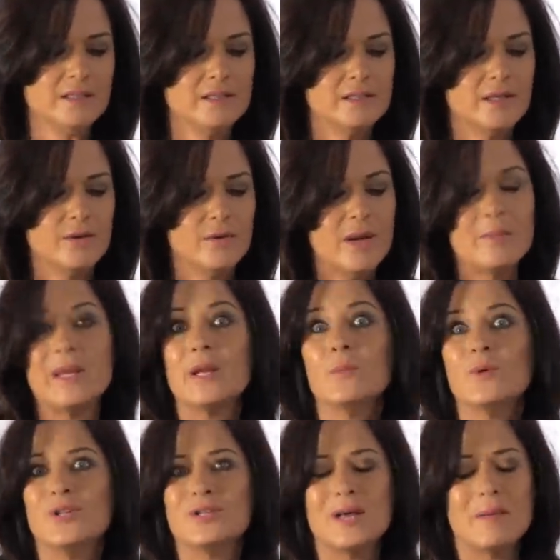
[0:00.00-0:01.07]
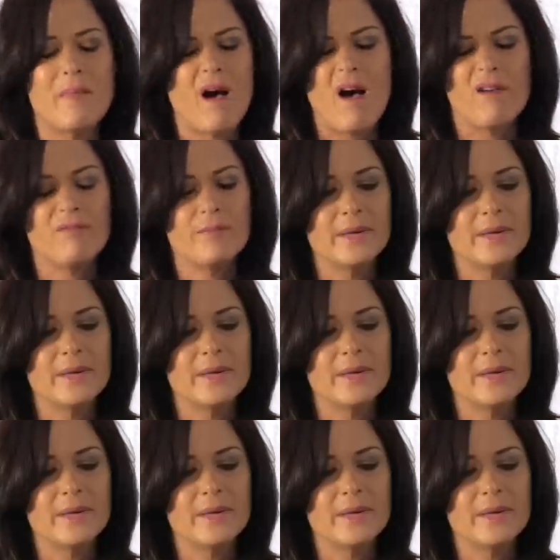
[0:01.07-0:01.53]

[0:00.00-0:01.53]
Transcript: So, I mean, it will come off,